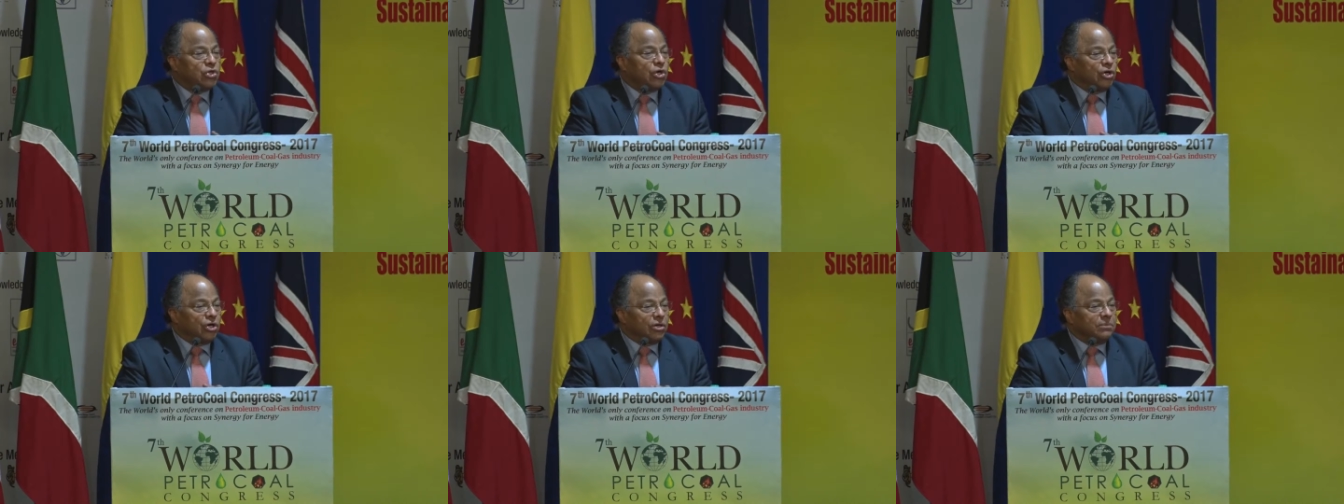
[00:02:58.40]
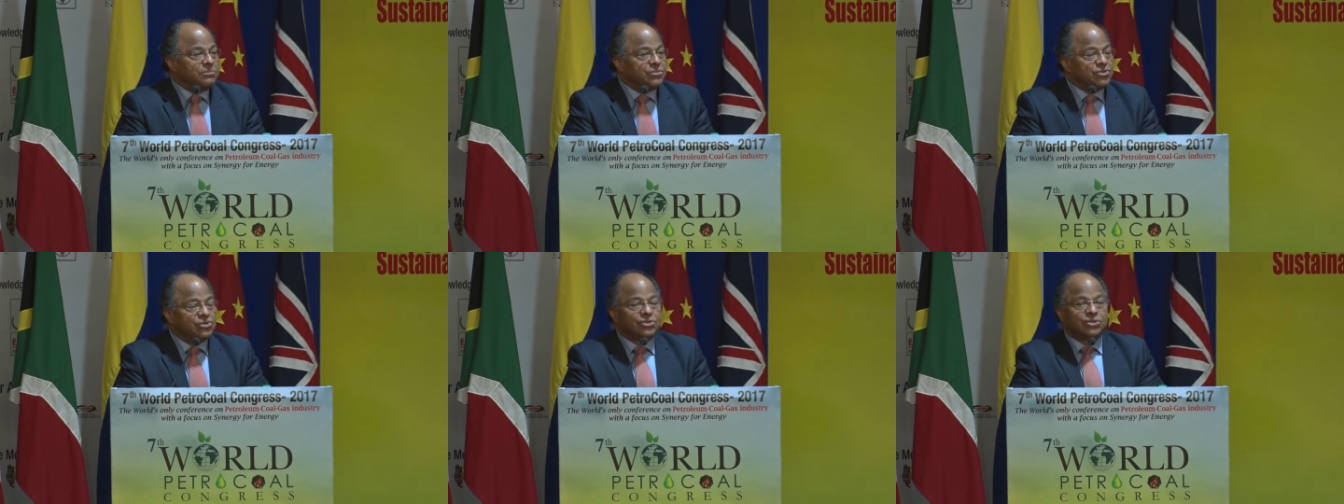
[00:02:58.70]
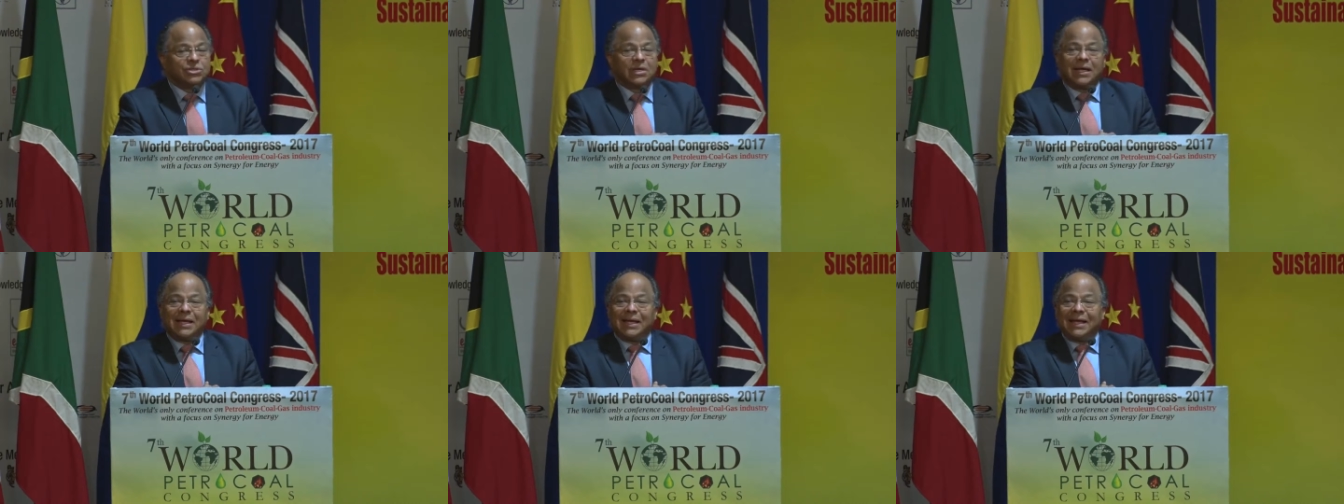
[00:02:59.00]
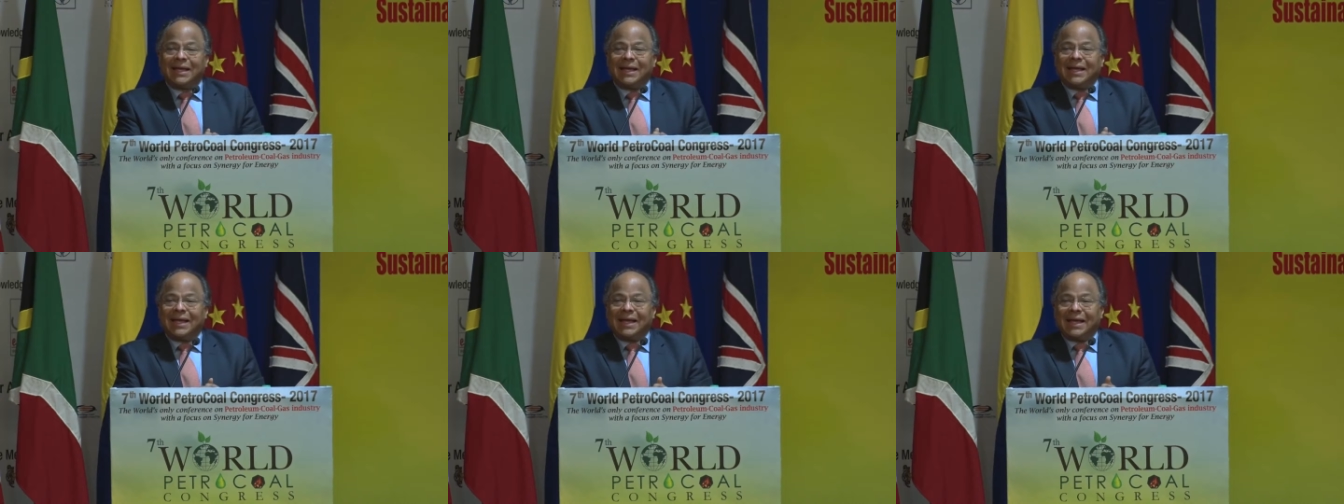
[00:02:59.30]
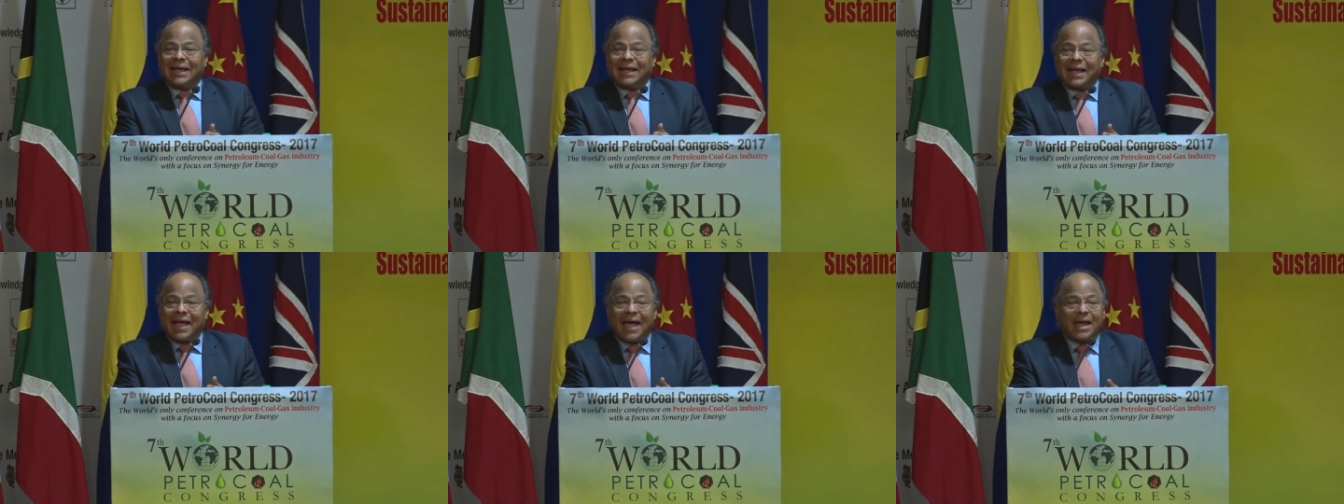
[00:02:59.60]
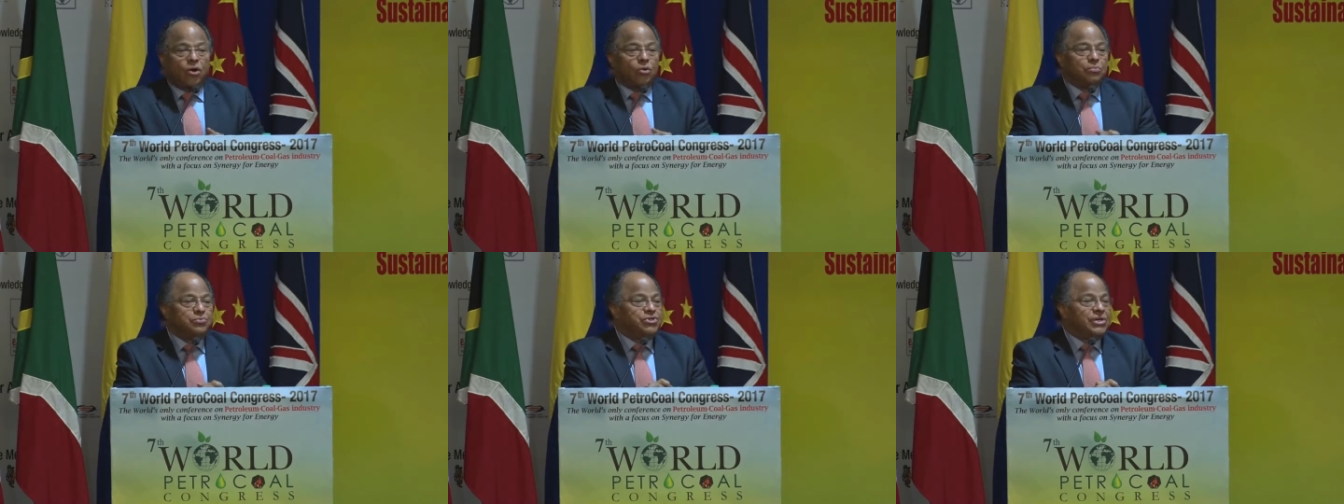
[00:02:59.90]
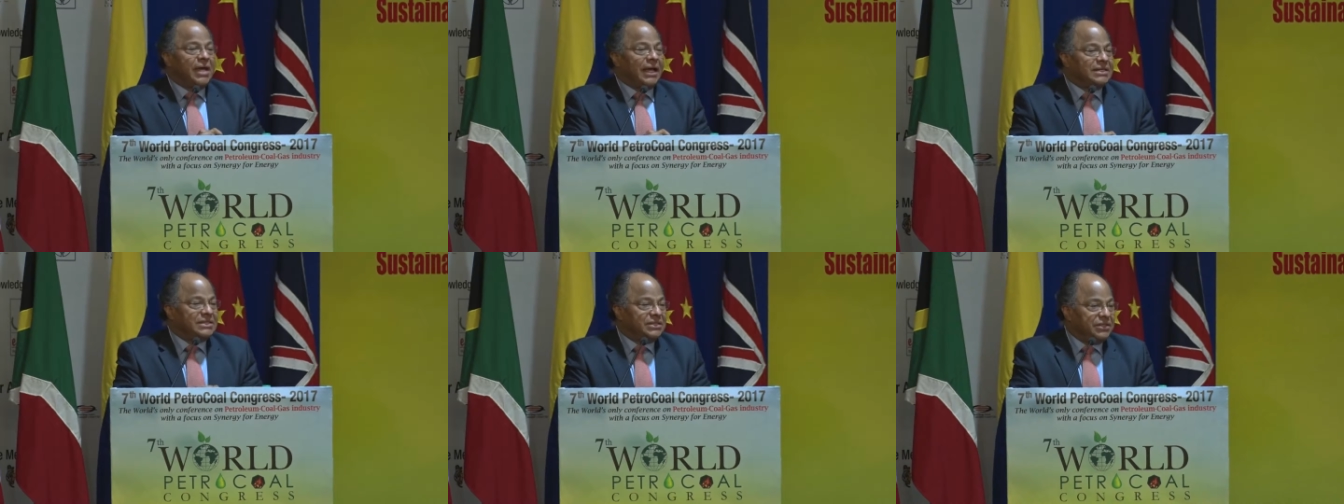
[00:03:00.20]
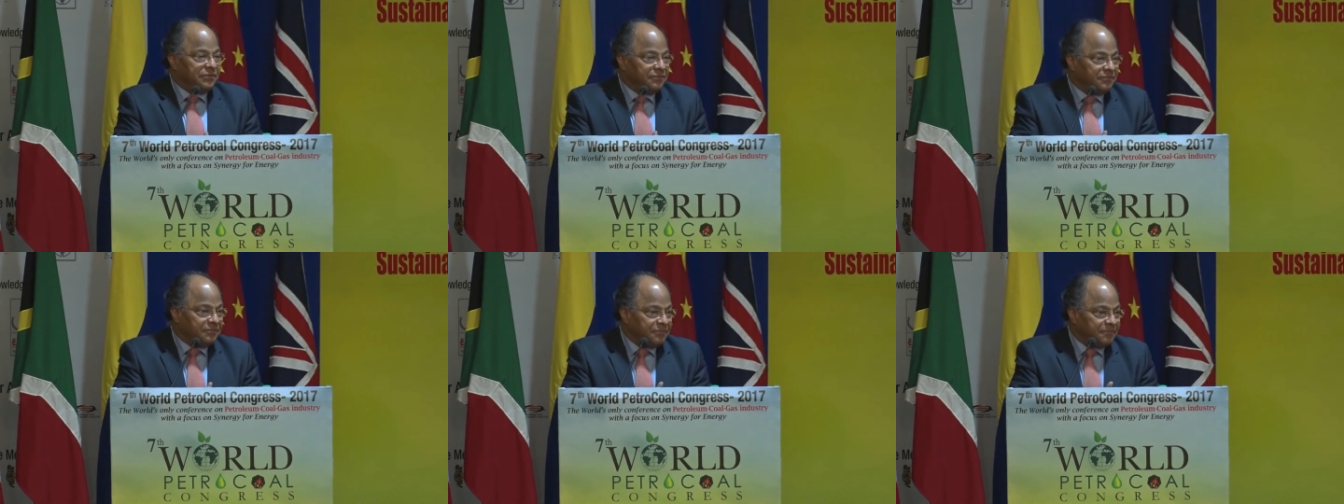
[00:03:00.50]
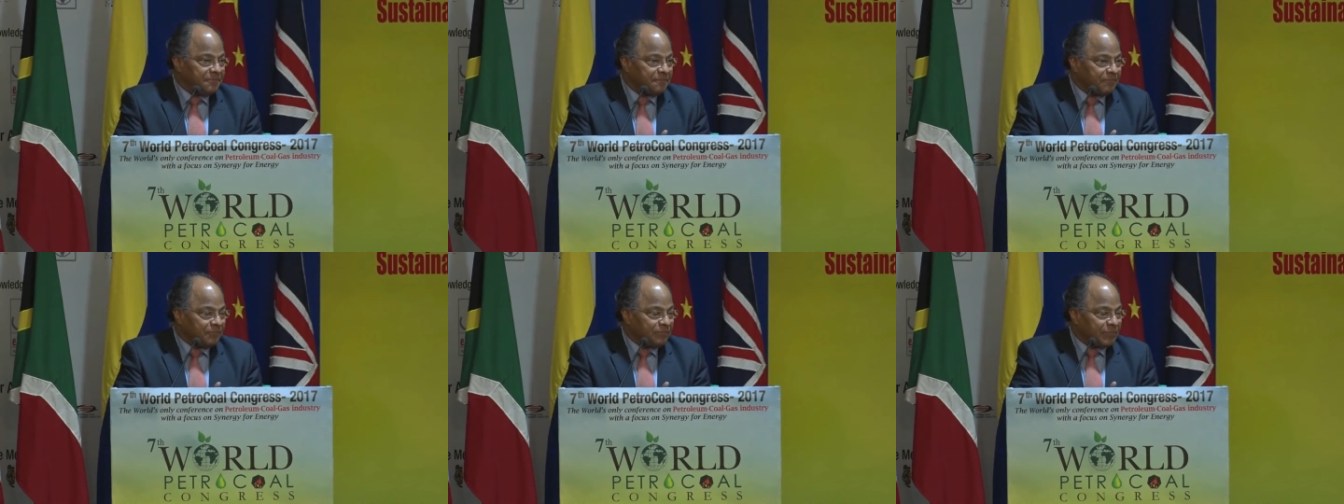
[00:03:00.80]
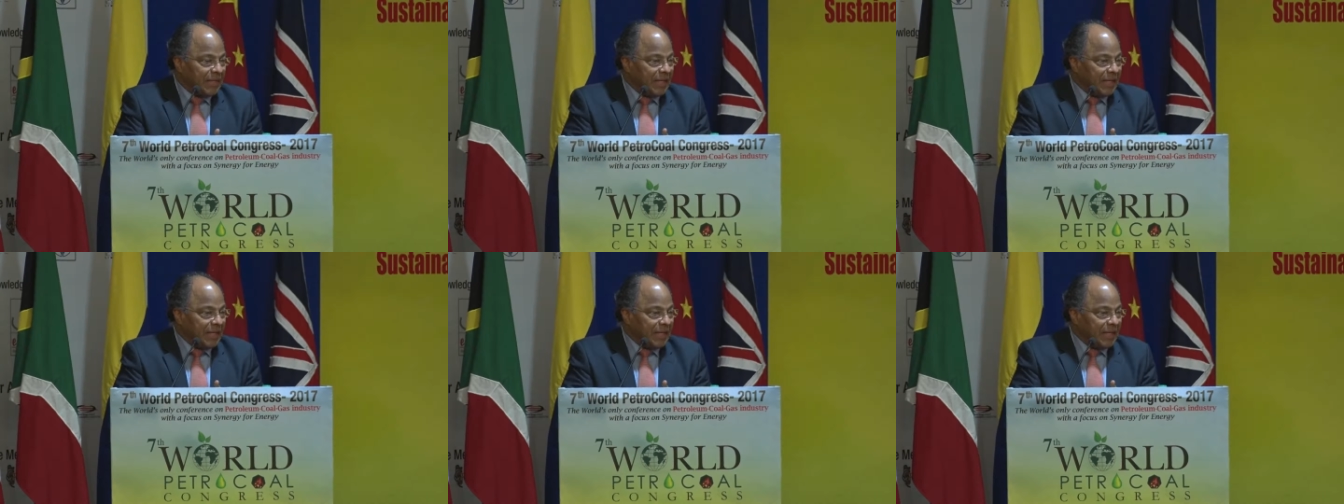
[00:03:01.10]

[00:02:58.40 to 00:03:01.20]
terms, an objective,